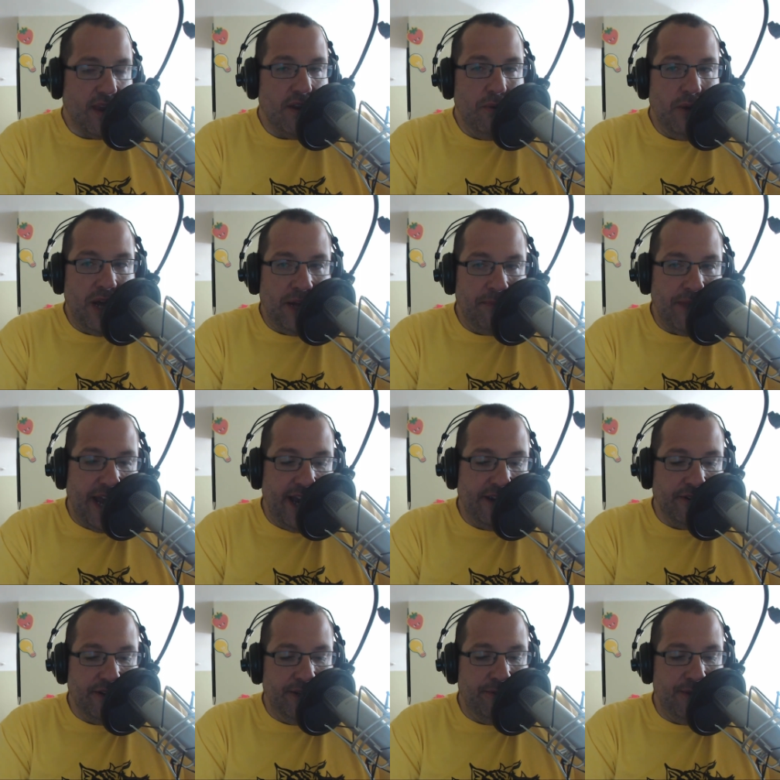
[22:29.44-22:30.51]
Well, I
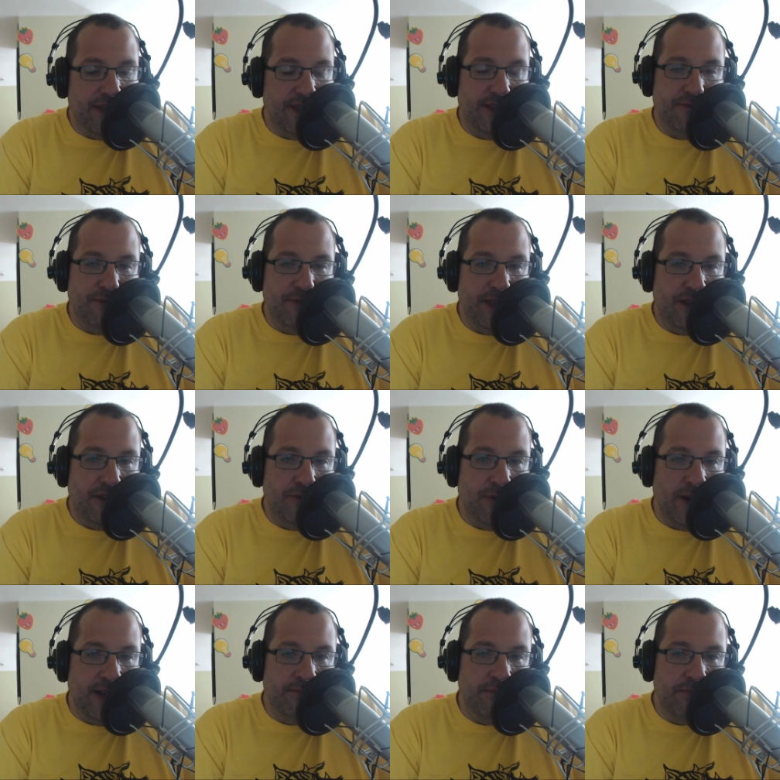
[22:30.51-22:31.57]
agree with with you
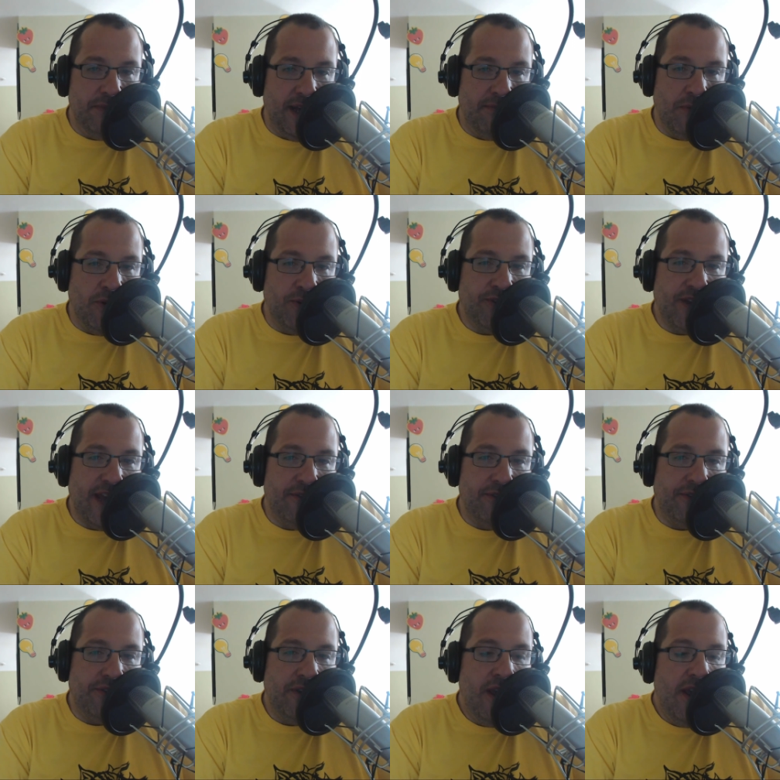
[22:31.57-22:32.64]
on on most
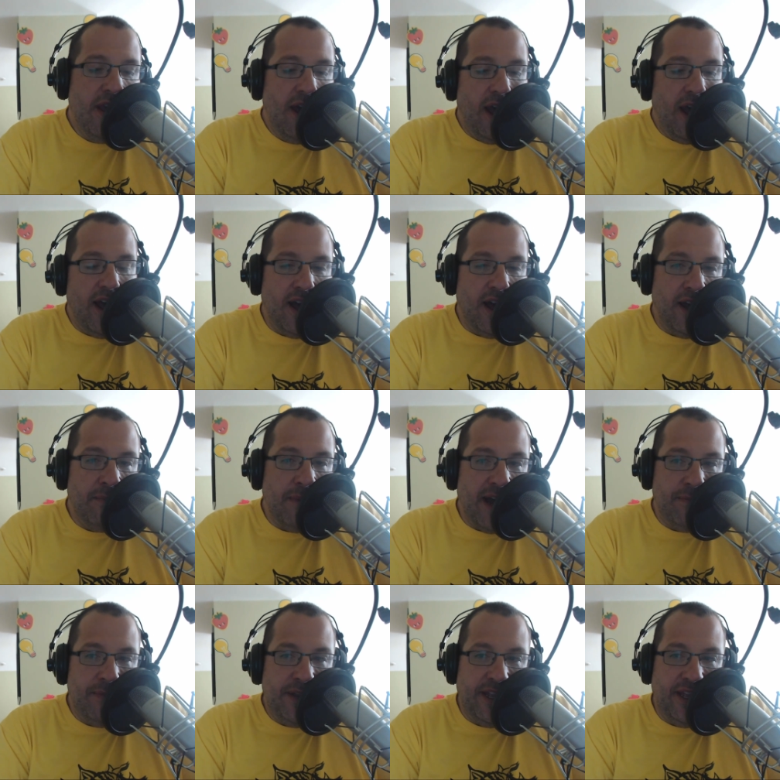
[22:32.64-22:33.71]
counts. Um,
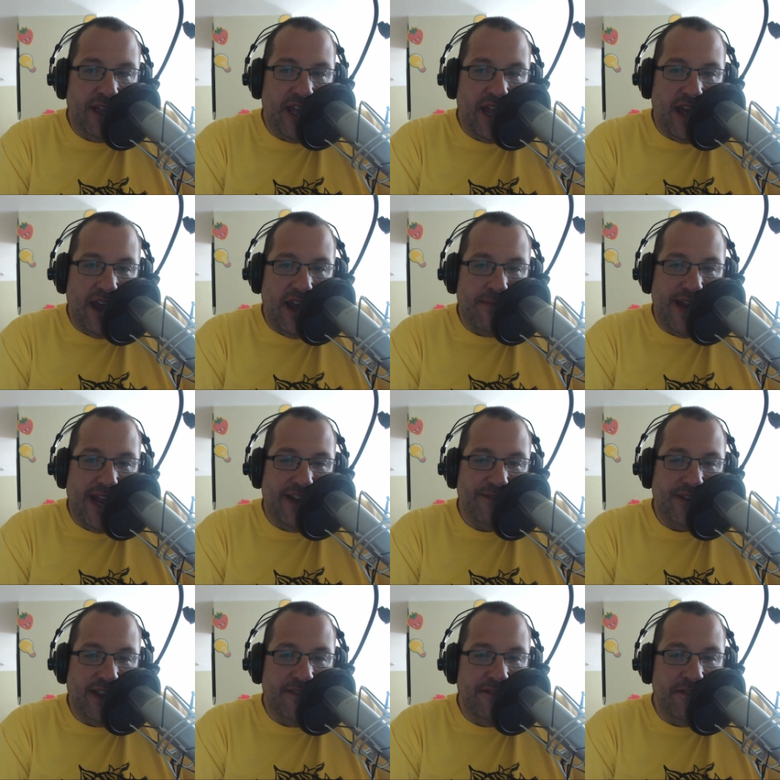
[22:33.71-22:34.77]
I'm gonna I'm gonna have
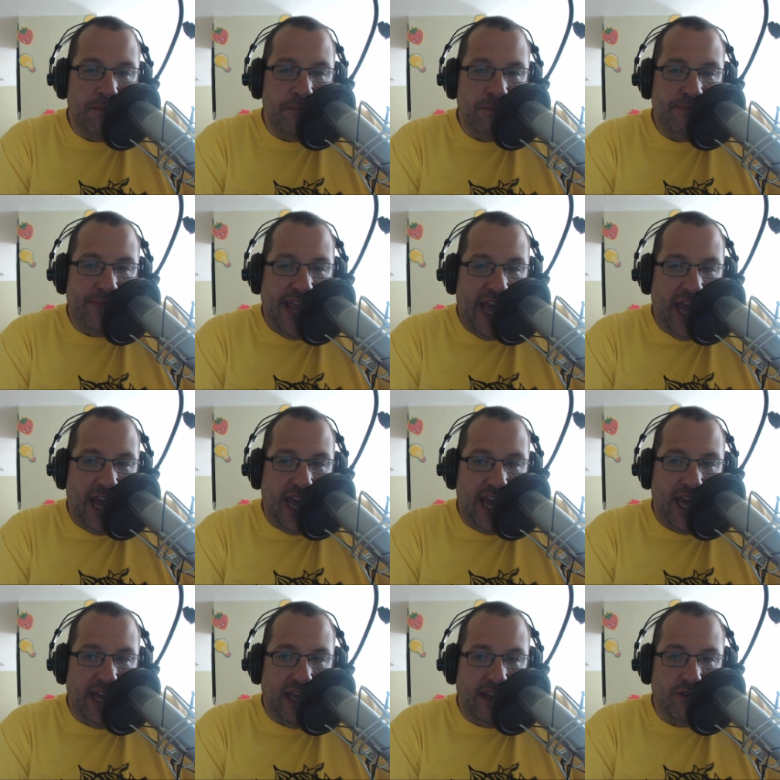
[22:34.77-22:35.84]
to give him
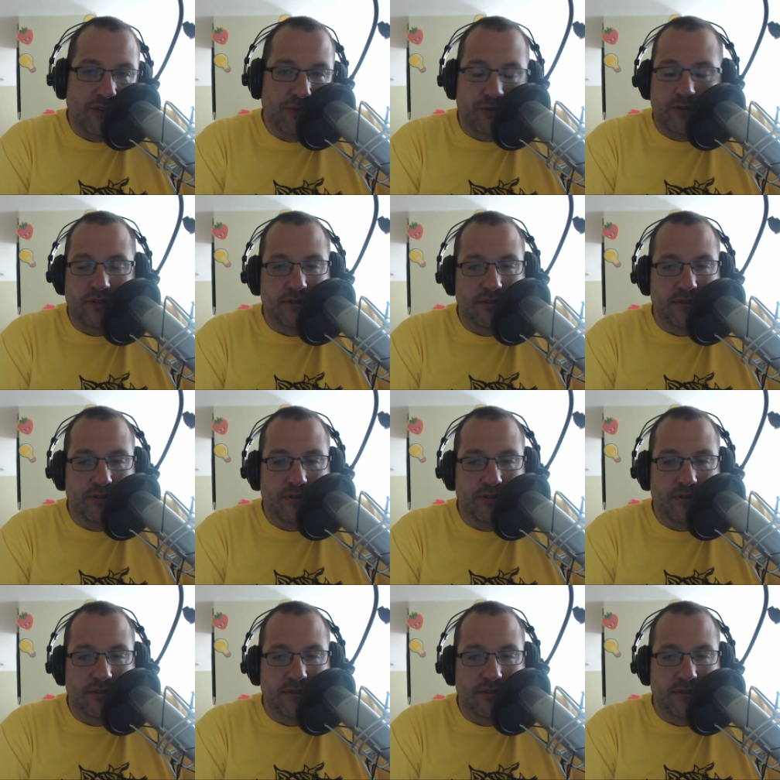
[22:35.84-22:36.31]
a oh.